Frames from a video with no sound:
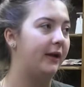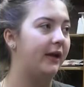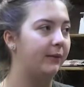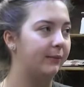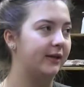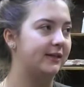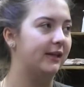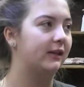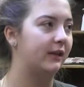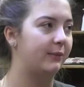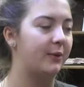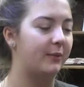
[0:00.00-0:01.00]
being busy
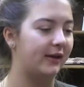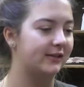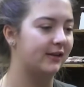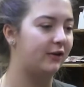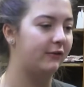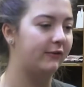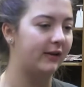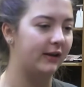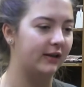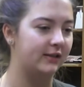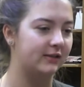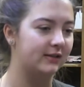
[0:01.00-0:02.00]
limit myself? And
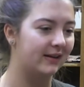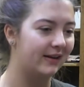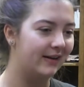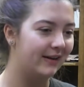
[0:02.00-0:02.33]
it's